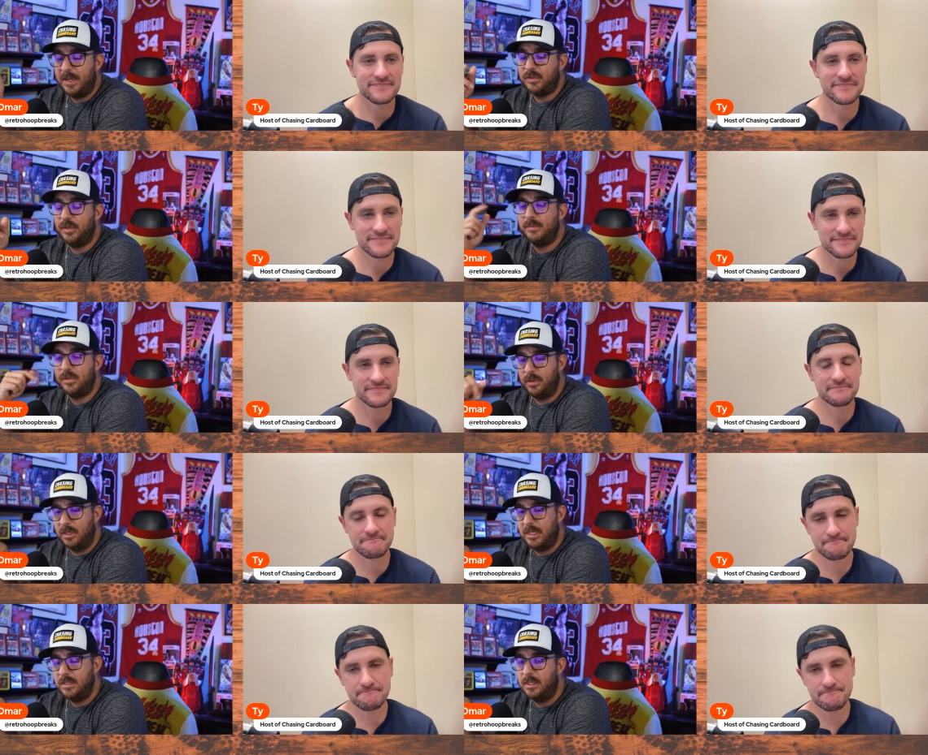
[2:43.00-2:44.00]
Speaker 1: stream, so the link
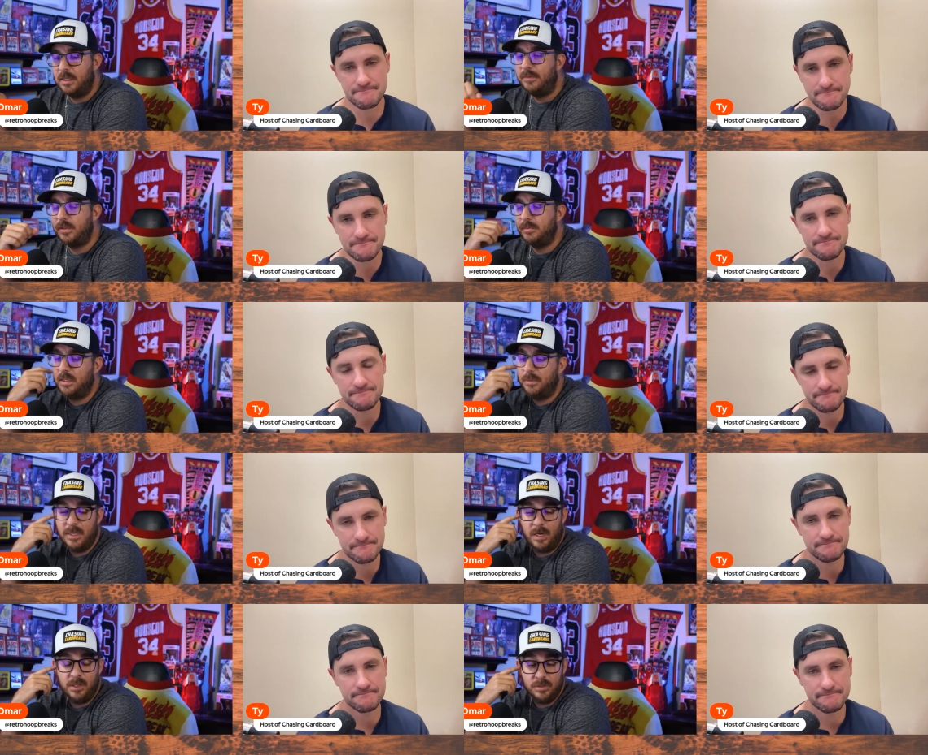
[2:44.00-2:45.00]
to the live stream is going to be down in
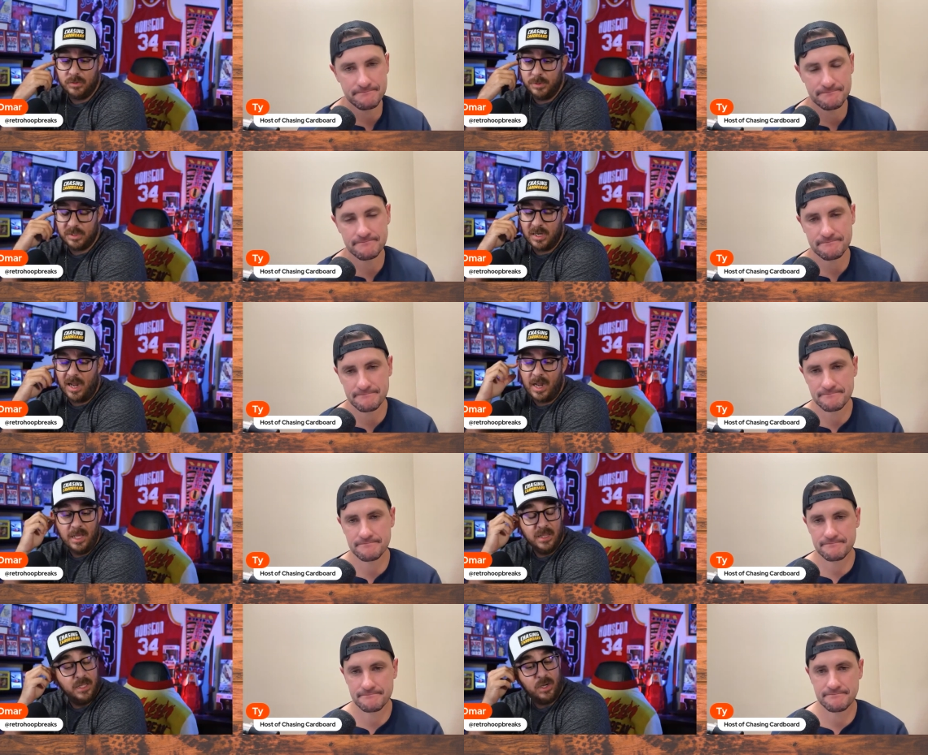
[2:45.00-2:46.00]
the description. I highly
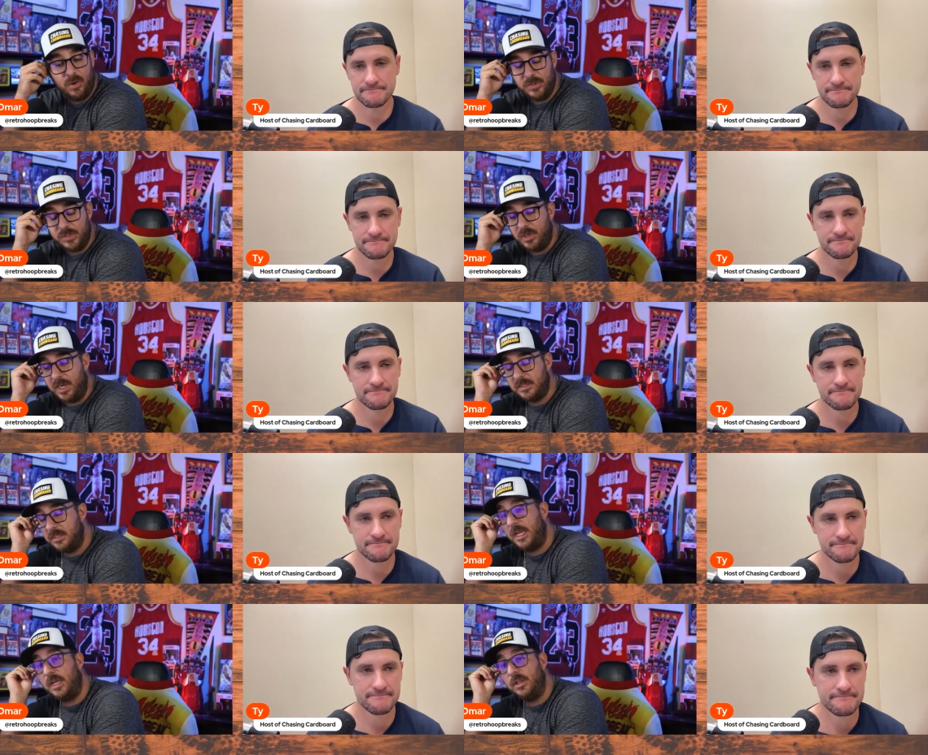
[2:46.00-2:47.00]
encourage you guys to take
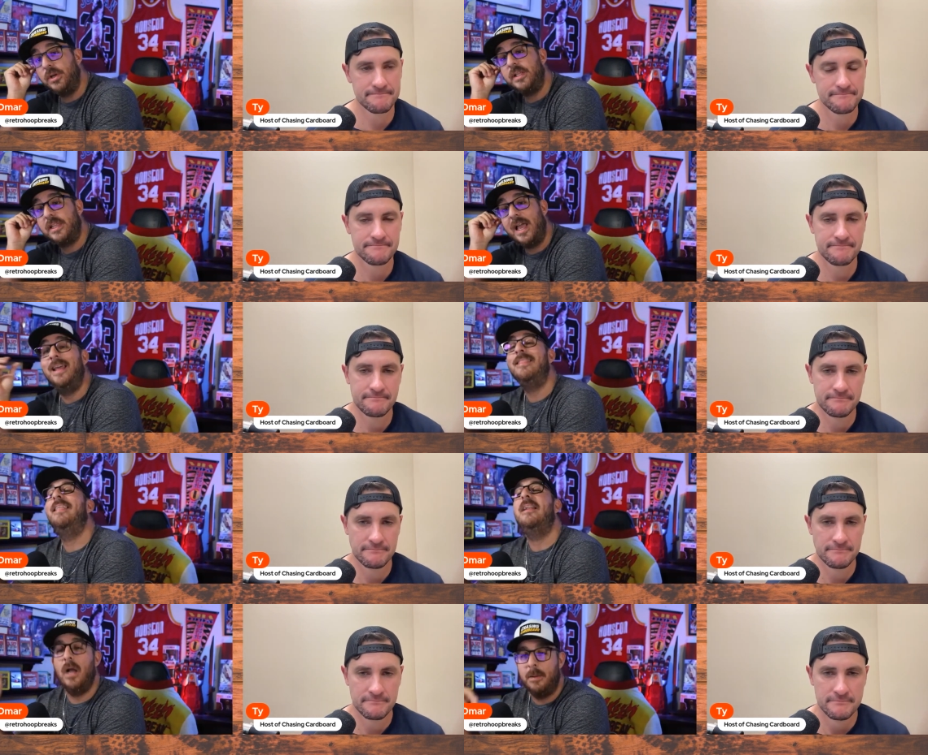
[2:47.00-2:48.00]
a look at that and then
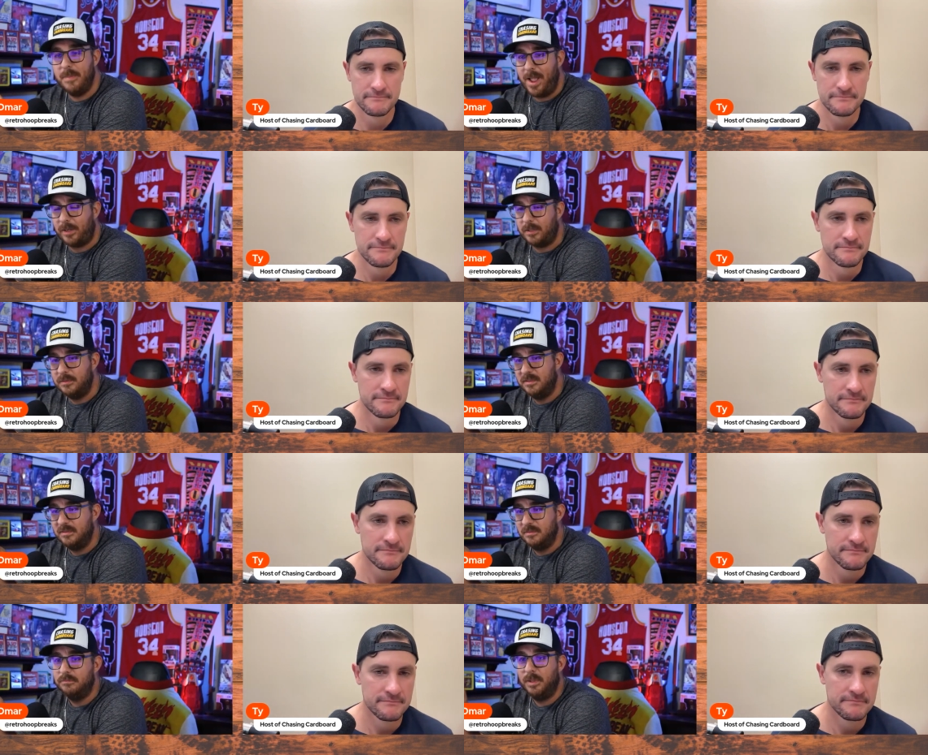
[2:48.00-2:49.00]
come back.
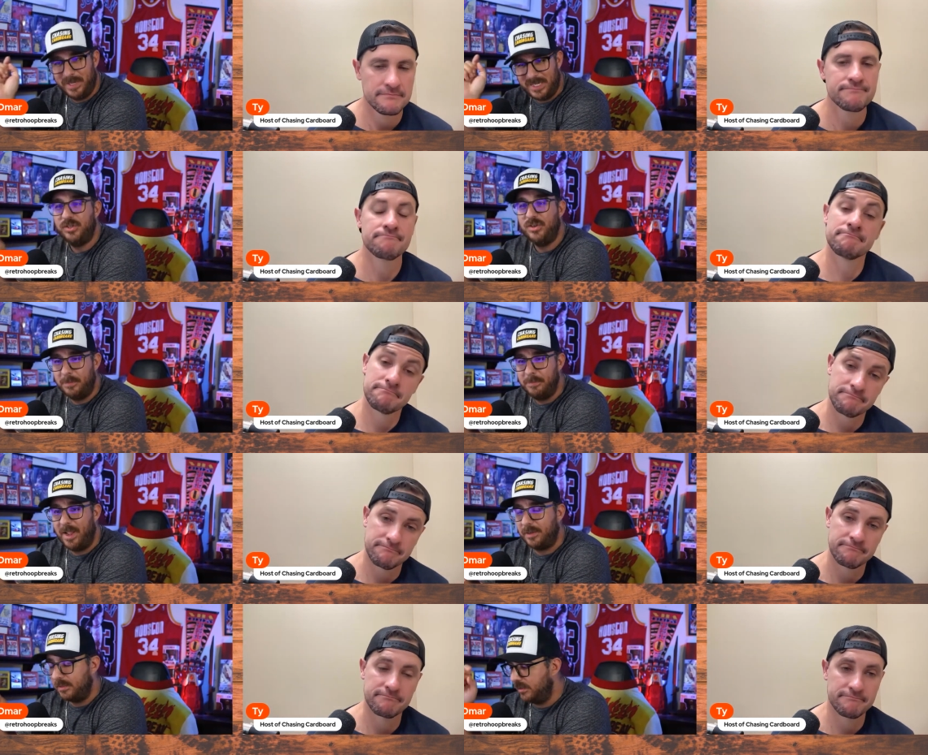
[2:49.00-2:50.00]
But make sure you come back
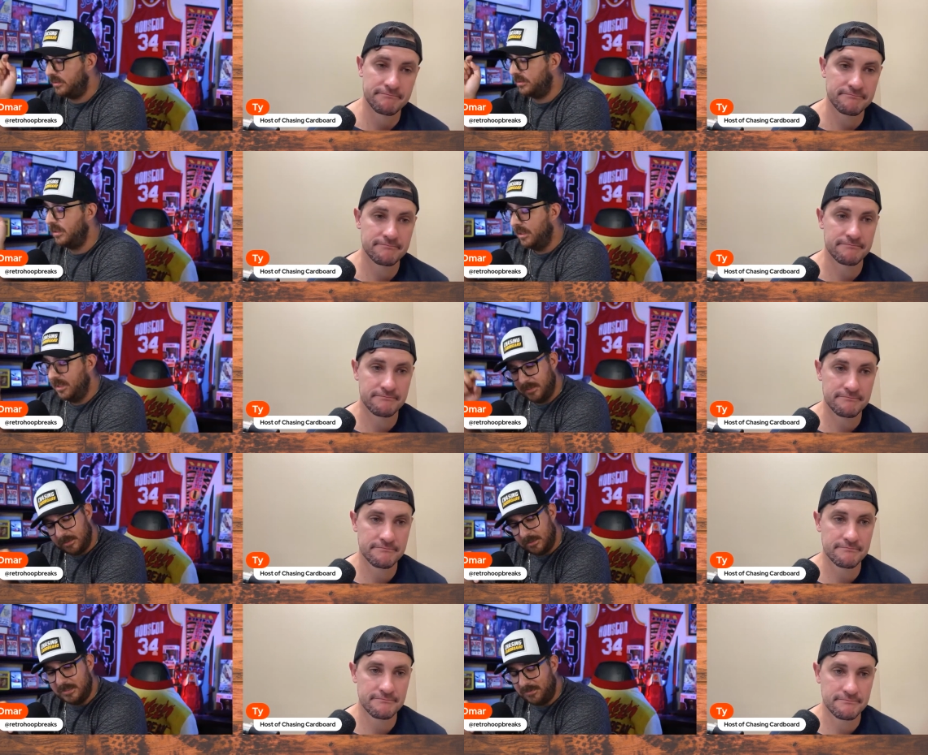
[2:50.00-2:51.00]
because this
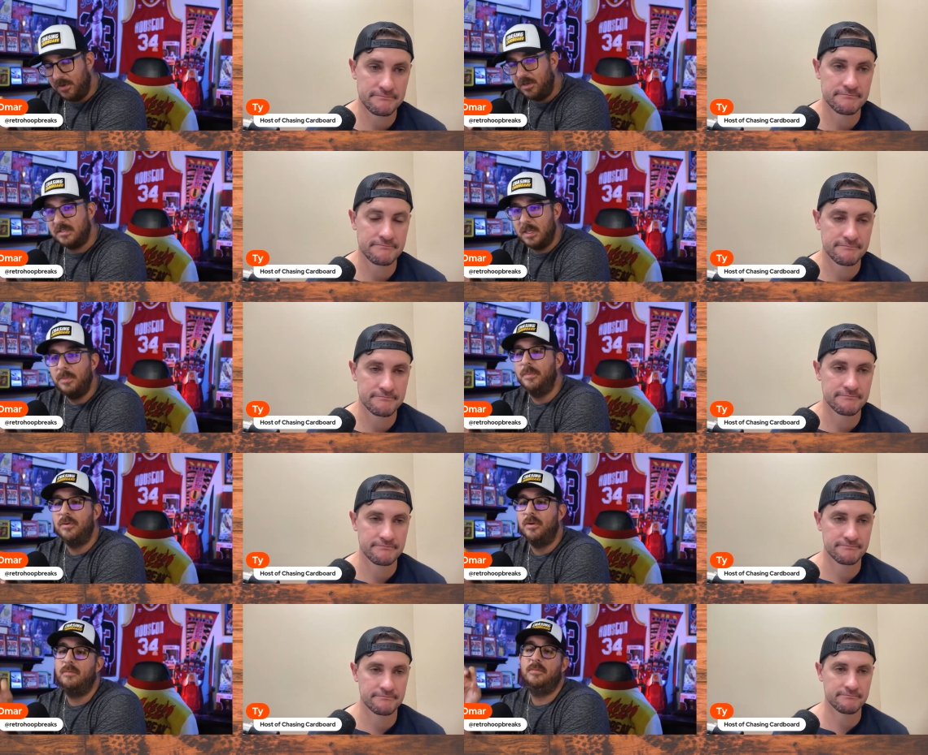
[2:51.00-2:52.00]
is a very supplemental
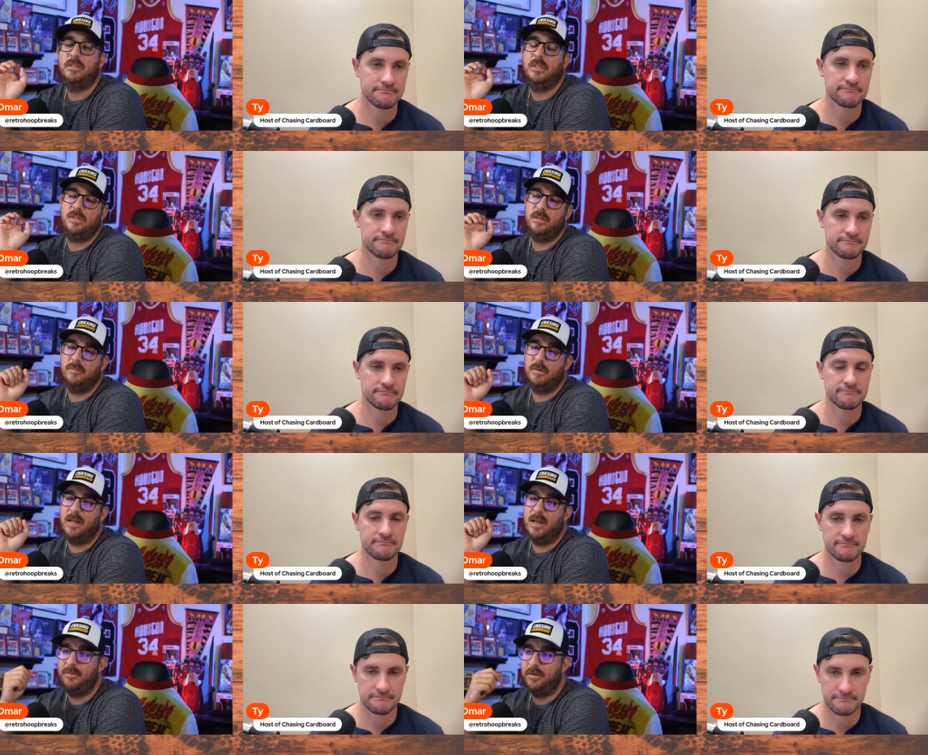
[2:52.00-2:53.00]
conversation that we're going to
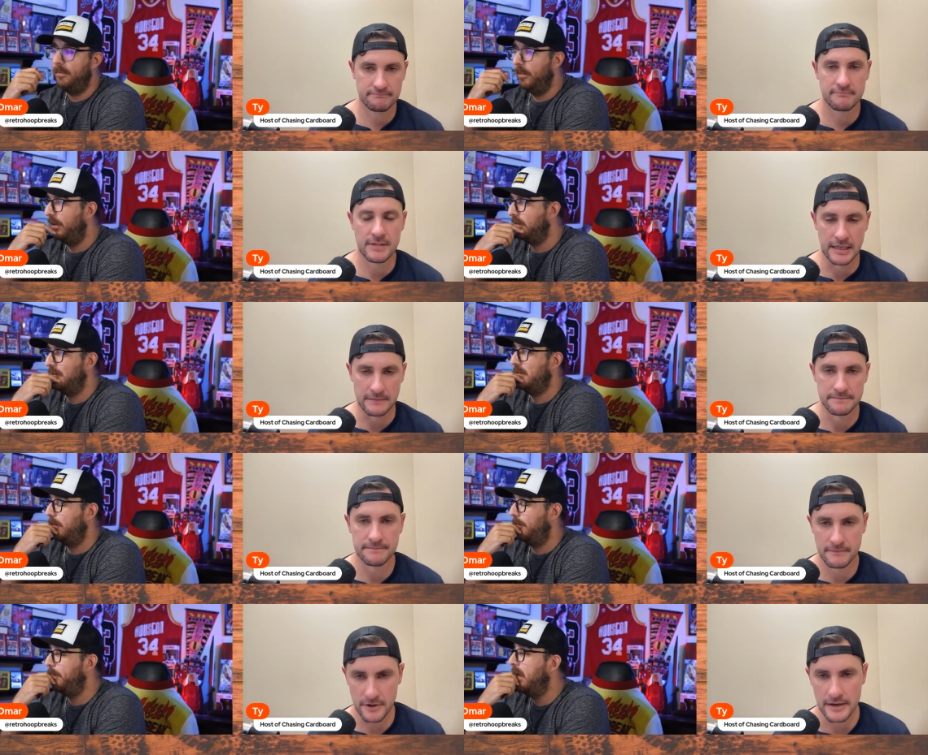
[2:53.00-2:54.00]
have here about yeah, this. So,
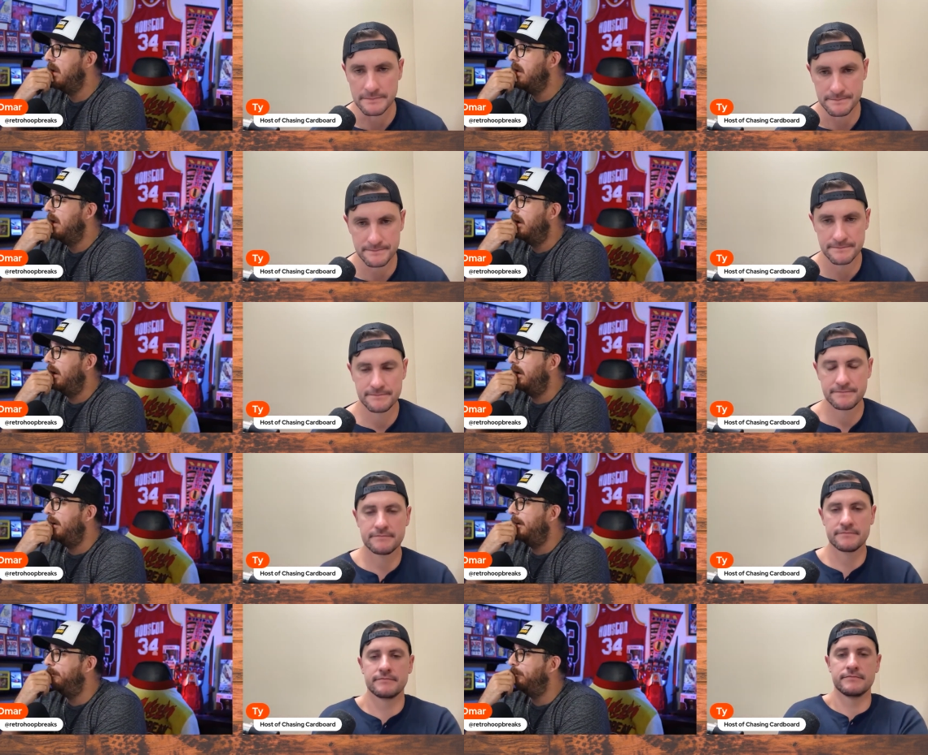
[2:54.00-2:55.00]
right. Um,